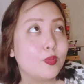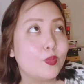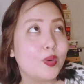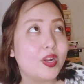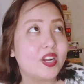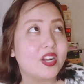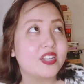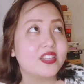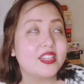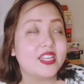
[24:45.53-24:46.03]

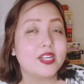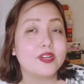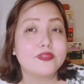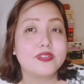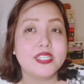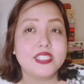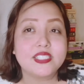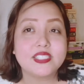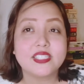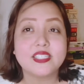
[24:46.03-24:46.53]
where they
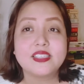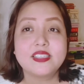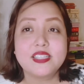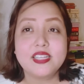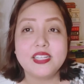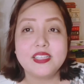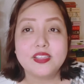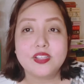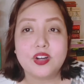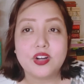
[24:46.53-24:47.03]

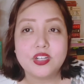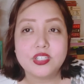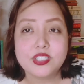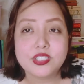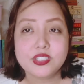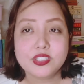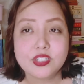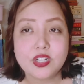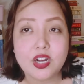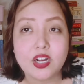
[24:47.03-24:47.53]
recently
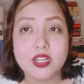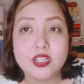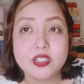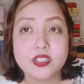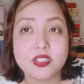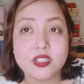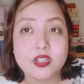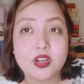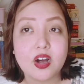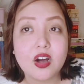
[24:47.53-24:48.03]
launched
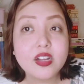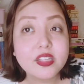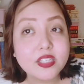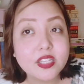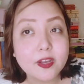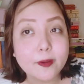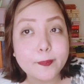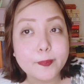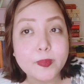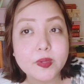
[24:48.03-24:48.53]
an
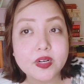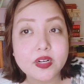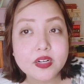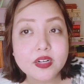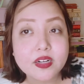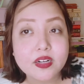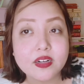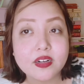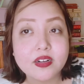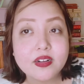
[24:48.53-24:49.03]

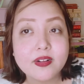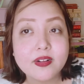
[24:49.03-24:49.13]
audiobook